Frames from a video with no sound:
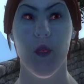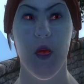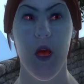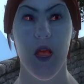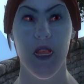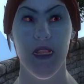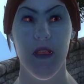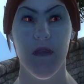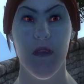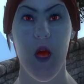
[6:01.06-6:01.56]
I
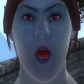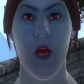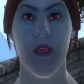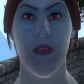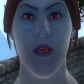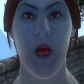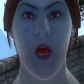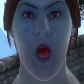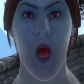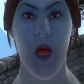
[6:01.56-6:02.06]
wouldn't
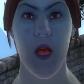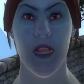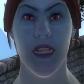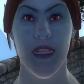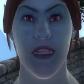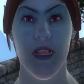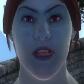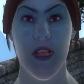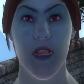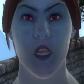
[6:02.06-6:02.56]
approach a total
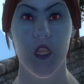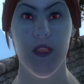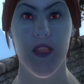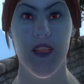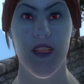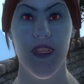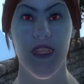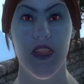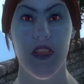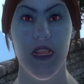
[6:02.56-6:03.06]
stranger
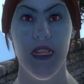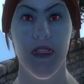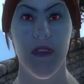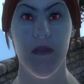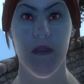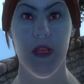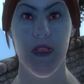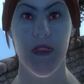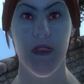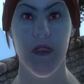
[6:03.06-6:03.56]
like this,
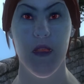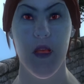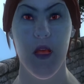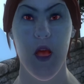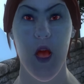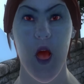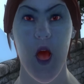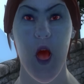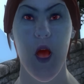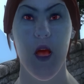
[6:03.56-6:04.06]
but
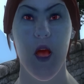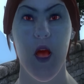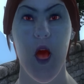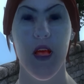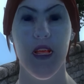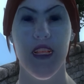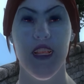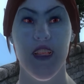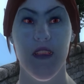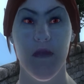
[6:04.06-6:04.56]

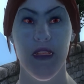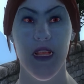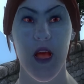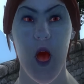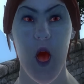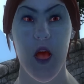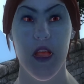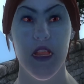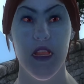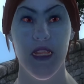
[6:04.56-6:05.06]
Gillen seemed
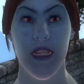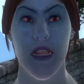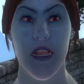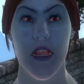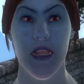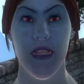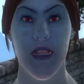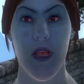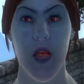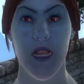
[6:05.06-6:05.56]
so
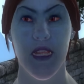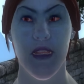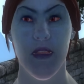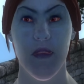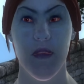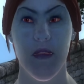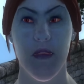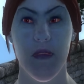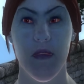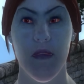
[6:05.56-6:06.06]

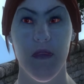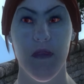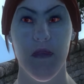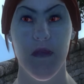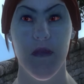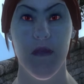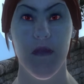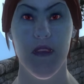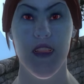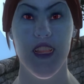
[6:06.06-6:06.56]
insistent.
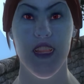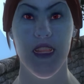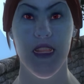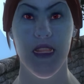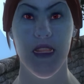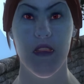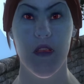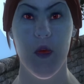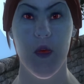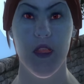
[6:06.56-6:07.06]

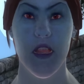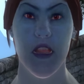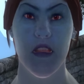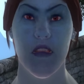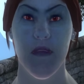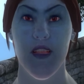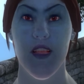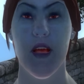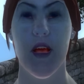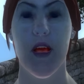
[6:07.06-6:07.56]
Please
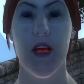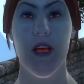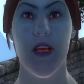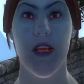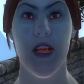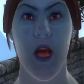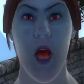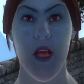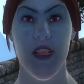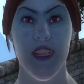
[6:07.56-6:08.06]
forgive my
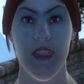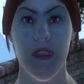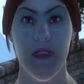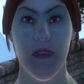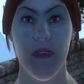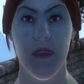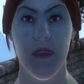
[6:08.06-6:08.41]
audacity.